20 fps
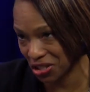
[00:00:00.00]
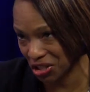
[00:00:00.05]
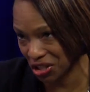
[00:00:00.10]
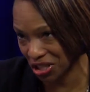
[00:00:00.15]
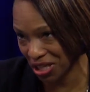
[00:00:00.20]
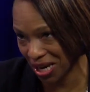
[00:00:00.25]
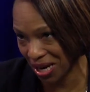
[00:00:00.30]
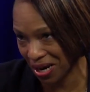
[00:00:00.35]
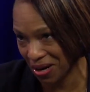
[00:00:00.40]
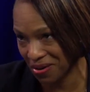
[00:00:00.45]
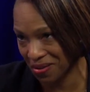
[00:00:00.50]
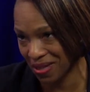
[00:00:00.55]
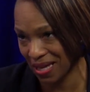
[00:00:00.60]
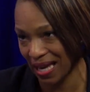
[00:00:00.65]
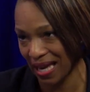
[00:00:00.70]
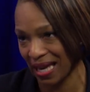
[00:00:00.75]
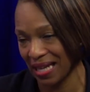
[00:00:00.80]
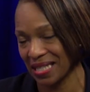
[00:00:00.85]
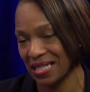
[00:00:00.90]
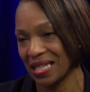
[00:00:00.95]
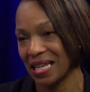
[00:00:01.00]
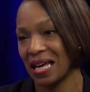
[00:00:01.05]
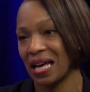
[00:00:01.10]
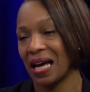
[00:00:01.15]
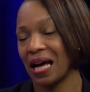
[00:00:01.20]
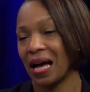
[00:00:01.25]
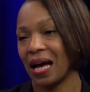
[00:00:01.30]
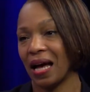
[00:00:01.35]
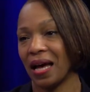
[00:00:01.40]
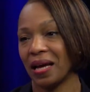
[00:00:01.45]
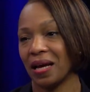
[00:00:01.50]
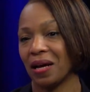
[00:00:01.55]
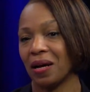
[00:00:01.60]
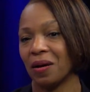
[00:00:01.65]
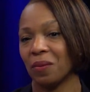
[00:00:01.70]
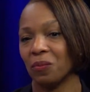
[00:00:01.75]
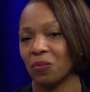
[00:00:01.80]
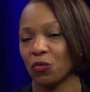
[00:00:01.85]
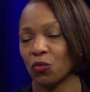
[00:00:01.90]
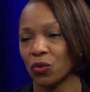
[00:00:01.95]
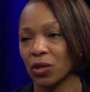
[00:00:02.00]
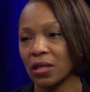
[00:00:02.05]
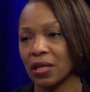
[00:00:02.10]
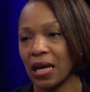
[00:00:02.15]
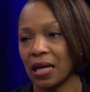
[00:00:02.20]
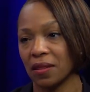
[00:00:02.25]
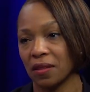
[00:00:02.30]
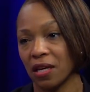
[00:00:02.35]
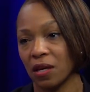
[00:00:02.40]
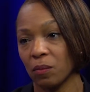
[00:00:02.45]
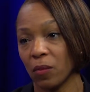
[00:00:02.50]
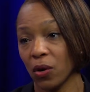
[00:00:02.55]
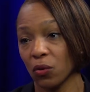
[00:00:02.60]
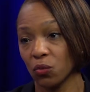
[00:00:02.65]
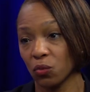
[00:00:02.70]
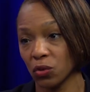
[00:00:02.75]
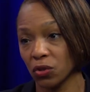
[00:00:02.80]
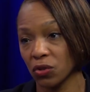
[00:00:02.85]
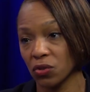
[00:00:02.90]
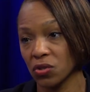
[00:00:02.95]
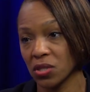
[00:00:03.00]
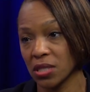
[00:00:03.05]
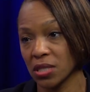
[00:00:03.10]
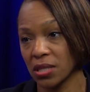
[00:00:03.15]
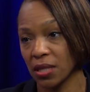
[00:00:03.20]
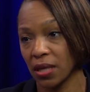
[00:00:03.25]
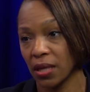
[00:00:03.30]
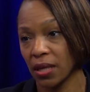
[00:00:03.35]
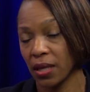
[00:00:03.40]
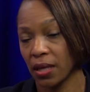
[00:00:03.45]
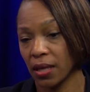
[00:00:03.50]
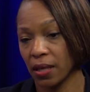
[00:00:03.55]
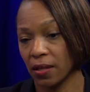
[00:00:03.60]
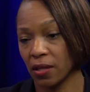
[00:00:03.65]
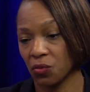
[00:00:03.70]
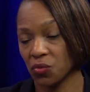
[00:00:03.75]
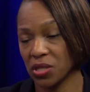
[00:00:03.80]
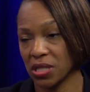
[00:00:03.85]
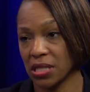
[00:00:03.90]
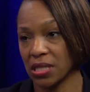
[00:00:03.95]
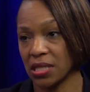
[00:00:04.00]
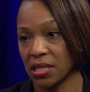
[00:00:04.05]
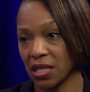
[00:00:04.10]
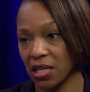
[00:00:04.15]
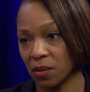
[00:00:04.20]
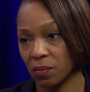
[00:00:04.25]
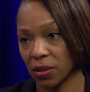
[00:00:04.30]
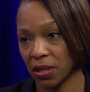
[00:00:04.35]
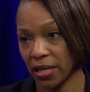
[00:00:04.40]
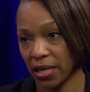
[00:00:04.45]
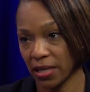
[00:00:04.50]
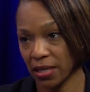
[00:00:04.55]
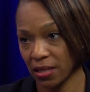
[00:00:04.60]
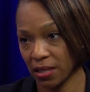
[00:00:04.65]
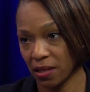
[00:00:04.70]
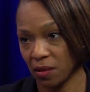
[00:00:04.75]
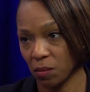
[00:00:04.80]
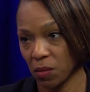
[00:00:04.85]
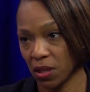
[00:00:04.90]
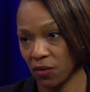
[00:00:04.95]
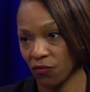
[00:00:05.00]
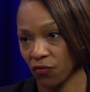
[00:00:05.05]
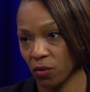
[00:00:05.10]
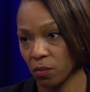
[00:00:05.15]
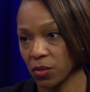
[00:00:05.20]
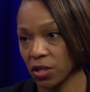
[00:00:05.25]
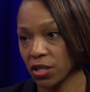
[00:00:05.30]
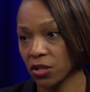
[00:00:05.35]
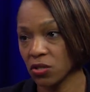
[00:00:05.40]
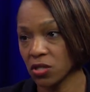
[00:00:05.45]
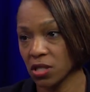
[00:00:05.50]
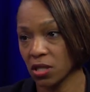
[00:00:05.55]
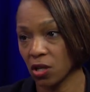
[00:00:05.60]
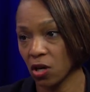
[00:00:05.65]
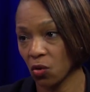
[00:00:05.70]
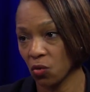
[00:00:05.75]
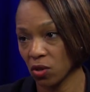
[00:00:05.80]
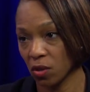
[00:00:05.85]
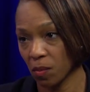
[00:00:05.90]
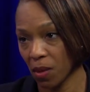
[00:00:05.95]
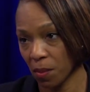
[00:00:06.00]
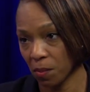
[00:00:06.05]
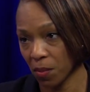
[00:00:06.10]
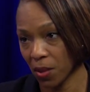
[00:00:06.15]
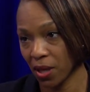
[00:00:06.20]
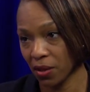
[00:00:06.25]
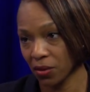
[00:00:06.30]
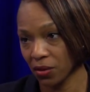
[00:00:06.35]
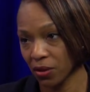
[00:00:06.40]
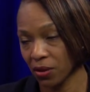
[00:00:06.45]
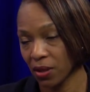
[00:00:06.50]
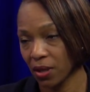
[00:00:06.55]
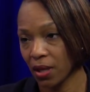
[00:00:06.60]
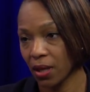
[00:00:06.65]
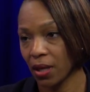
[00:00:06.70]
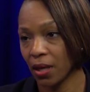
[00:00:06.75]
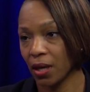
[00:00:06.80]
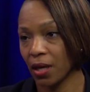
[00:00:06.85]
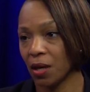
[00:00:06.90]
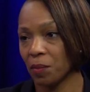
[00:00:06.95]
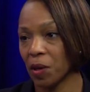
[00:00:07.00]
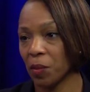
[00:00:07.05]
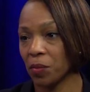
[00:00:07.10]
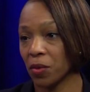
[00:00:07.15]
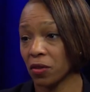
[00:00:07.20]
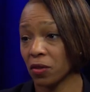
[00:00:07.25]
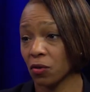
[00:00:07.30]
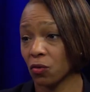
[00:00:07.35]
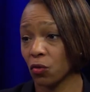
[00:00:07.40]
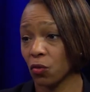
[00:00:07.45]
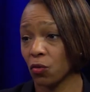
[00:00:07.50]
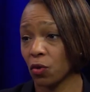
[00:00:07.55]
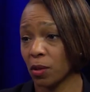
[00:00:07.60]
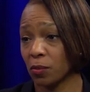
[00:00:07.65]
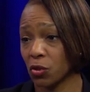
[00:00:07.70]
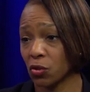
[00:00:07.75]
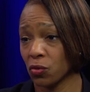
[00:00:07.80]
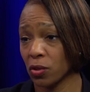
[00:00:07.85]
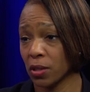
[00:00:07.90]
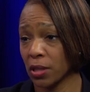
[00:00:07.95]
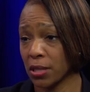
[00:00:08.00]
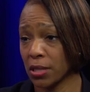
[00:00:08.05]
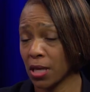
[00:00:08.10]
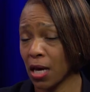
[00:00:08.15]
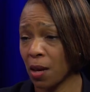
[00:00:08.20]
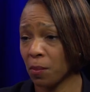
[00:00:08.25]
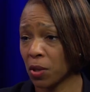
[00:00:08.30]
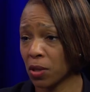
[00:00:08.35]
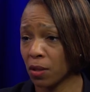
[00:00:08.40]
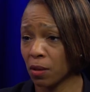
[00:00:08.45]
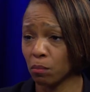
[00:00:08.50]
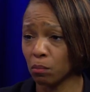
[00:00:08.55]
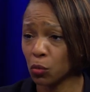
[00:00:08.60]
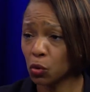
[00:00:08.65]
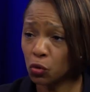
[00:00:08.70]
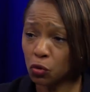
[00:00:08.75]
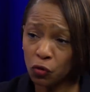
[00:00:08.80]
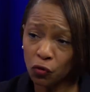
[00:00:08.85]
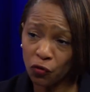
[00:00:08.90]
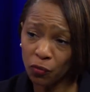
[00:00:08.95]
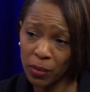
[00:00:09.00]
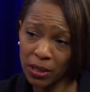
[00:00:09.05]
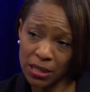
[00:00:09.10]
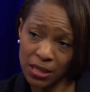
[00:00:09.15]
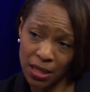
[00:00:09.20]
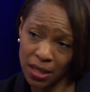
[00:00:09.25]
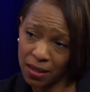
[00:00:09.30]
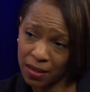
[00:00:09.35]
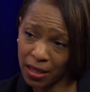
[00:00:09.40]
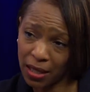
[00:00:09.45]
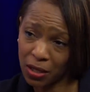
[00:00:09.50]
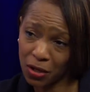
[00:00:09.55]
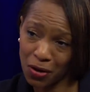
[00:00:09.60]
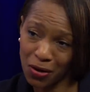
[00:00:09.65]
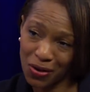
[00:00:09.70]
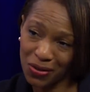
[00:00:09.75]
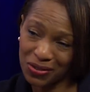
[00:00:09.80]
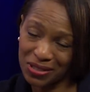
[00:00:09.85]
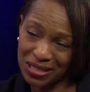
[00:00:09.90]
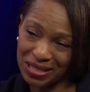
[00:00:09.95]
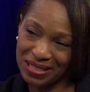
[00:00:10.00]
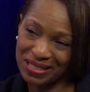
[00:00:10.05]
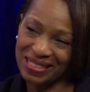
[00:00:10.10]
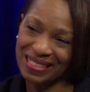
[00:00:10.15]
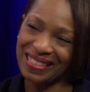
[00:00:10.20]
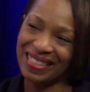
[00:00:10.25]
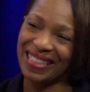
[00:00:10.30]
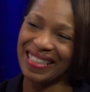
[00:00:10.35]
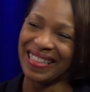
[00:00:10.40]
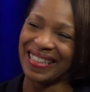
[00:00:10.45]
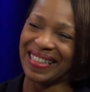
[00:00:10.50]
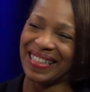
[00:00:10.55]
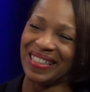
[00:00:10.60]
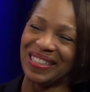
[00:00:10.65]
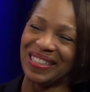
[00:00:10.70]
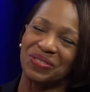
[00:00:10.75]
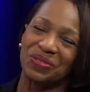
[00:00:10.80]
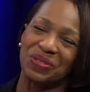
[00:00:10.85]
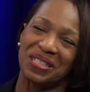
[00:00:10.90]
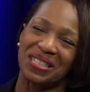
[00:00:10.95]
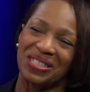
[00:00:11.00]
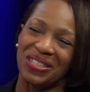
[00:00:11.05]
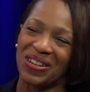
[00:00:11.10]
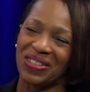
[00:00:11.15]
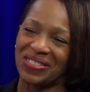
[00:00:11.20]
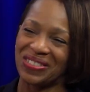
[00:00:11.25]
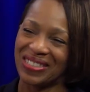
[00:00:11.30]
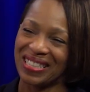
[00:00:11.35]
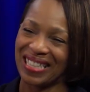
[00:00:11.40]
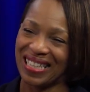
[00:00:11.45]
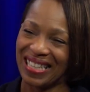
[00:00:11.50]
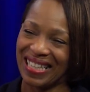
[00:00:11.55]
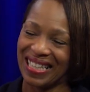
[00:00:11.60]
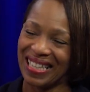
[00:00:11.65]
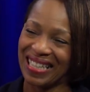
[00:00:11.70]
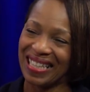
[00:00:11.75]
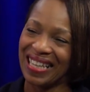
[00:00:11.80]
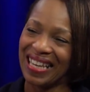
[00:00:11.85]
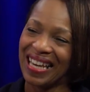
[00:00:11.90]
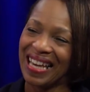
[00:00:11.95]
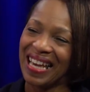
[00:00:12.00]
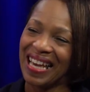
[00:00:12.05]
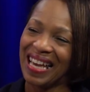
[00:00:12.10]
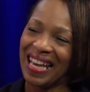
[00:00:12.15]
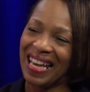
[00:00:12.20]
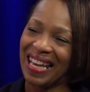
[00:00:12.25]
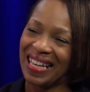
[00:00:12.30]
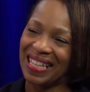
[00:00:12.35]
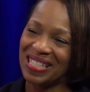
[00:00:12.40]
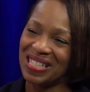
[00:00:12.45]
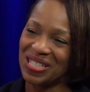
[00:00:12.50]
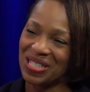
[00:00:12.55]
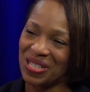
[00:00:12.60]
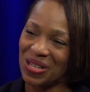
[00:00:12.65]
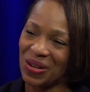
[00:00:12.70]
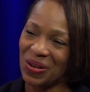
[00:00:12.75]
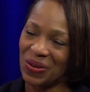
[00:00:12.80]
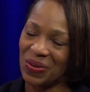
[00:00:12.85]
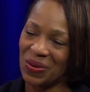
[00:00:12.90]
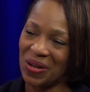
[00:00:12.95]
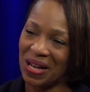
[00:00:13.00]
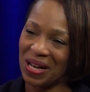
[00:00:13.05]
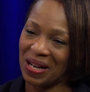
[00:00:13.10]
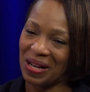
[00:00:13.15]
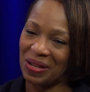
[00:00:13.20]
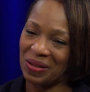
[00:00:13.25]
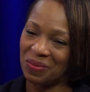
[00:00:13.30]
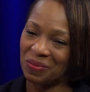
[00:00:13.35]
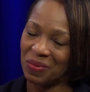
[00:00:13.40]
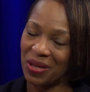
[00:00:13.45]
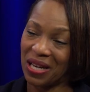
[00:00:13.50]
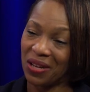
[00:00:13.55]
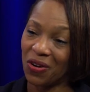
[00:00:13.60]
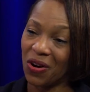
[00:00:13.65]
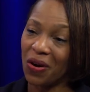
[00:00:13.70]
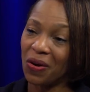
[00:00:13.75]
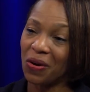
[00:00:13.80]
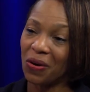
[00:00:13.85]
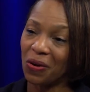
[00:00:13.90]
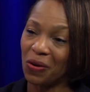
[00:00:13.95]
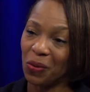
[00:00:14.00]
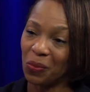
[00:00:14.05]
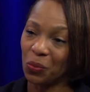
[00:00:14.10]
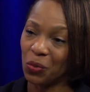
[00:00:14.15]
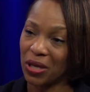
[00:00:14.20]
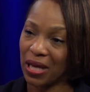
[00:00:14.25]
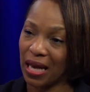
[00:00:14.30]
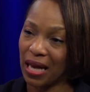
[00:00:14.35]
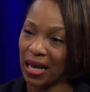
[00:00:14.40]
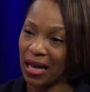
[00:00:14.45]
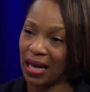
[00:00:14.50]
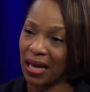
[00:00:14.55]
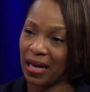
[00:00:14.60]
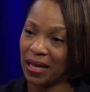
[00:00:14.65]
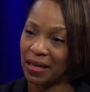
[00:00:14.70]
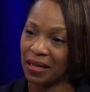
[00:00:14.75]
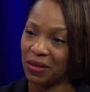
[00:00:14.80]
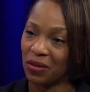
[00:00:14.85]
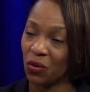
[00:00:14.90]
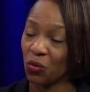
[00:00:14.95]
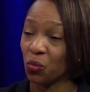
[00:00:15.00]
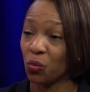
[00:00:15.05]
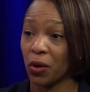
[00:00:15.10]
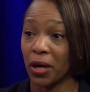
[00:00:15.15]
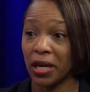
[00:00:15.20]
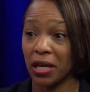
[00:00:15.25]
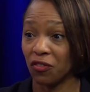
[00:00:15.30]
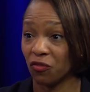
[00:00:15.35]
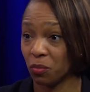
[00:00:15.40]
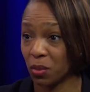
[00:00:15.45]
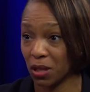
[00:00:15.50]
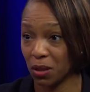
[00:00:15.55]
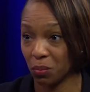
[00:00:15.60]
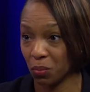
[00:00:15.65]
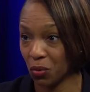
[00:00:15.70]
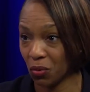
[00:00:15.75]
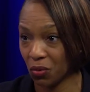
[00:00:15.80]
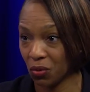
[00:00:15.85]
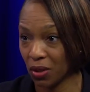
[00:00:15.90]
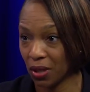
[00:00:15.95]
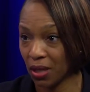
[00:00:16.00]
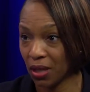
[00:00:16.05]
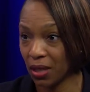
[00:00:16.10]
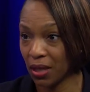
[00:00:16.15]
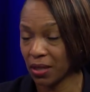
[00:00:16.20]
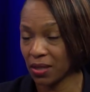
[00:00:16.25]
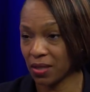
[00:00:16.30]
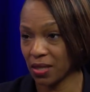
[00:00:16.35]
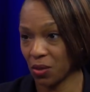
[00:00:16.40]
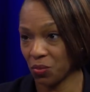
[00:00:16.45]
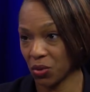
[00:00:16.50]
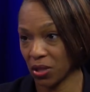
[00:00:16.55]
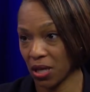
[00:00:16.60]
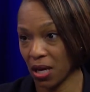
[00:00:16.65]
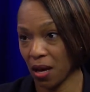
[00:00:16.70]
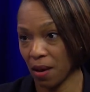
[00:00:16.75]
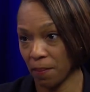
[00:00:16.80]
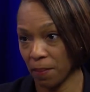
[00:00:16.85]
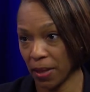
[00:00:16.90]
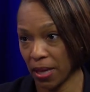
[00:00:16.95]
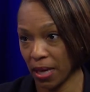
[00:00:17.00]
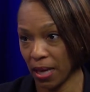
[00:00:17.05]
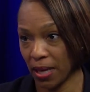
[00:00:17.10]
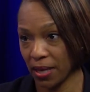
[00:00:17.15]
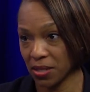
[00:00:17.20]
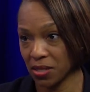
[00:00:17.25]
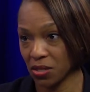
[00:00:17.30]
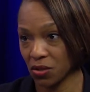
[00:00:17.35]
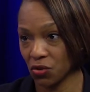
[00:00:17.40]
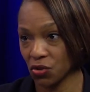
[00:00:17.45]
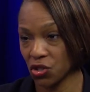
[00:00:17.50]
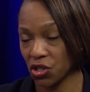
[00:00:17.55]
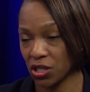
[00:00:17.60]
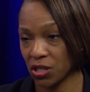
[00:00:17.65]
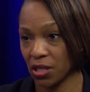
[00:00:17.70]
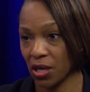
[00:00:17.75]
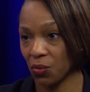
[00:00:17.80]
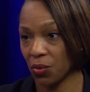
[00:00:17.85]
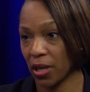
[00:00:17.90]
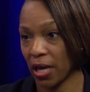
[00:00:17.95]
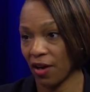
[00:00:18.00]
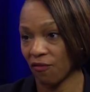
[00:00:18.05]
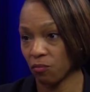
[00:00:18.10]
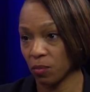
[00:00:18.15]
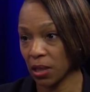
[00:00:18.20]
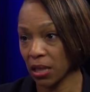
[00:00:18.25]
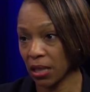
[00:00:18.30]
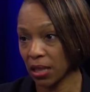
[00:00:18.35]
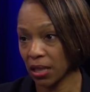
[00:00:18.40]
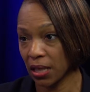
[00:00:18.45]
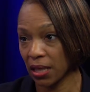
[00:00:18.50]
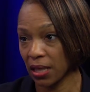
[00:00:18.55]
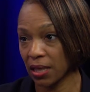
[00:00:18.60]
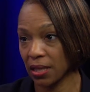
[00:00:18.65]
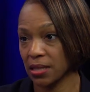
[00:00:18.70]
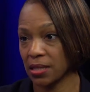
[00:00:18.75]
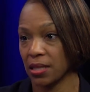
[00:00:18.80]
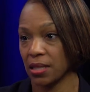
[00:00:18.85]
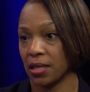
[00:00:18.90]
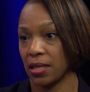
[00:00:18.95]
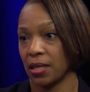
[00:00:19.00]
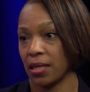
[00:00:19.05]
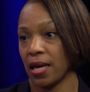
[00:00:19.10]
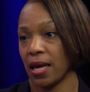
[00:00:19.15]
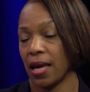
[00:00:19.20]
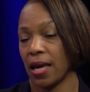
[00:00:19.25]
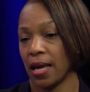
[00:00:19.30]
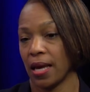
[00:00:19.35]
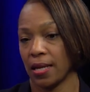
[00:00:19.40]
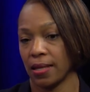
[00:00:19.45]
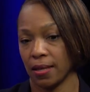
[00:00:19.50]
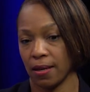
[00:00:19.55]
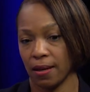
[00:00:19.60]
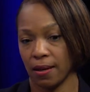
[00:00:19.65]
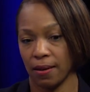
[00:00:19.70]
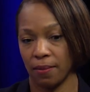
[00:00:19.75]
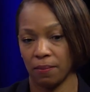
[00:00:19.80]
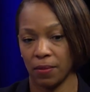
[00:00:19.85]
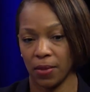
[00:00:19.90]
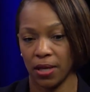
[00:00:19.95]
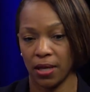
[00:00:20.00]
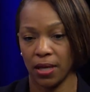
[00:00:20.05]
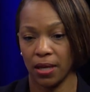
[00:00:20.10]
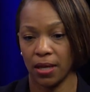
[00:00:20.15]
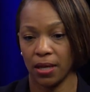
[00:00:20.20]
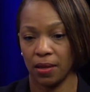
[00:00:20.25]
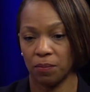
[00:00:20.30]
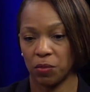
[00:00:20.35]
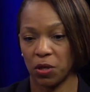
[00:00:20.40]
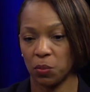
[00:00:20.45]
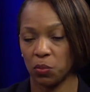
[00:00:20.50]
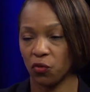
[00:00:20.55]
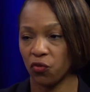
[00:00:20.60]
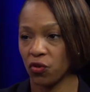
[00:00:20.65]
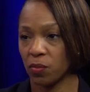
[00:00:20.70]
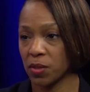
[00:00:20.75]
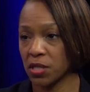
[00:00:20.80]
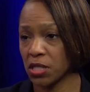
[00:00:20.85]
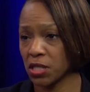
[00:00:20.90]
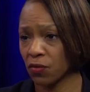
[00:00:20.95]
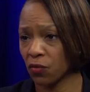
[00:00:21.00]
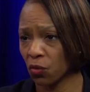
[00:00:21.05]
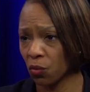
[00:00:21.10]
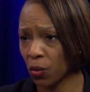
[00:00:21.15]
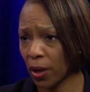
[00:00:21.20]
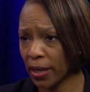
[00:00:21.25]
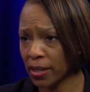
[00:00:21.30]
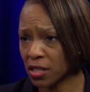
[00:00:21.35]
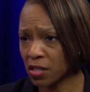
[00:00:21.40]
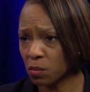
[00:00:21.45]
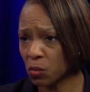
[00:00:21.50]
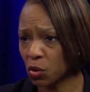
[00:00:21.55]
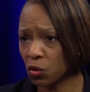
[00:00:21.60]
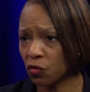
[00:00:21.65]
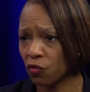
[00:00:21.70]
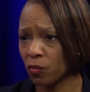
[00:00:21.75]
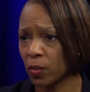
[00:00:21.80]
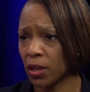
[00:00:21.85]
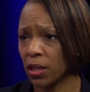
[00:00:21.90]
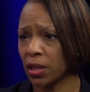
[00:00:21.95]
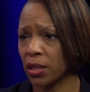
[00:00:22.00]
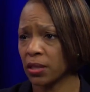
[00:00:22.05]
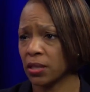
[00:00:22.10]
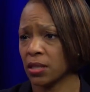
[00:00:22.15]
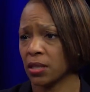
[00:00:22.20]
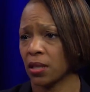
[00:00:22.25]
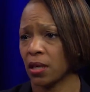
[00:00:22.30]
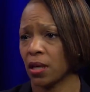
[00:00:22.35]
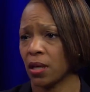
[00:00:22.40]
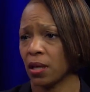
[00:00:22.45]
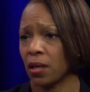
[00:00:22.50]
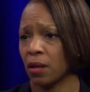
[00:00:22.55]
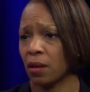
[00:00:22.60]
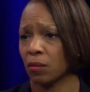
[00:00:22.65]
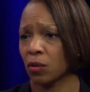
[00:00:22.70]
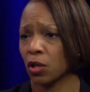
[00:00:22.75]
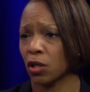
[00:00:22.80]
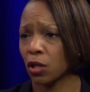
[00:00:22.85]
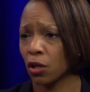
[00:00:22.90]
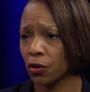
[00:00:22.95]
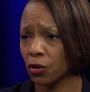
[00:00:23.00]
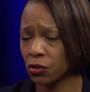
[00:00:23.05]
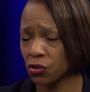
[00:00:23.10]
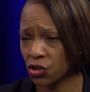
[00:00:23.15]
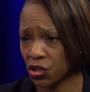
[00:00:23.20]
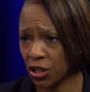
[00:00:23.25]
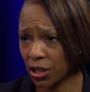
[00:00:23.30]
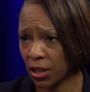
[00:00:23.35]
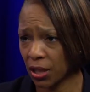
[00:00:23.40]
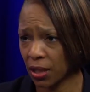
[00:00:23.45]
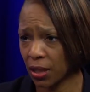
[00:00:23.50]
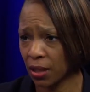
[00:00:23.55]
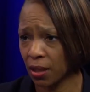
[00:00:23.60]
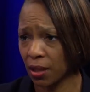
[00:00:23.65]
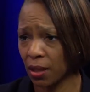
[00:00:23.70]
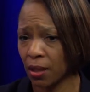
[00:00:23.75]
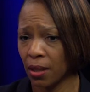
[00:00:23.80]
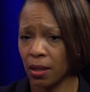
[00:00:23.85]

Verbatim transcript: to share that. I um, really, I think my roots. There was a seed planted in me from years ago with my mother. Uh, my mother grew up during the time of the movement, they called it, yes. with Dr. King. And so um, in our home, we had an array of people that would come by. So they would have meetings, and it had um, people from the Civil Rights Movement, uh, clergy.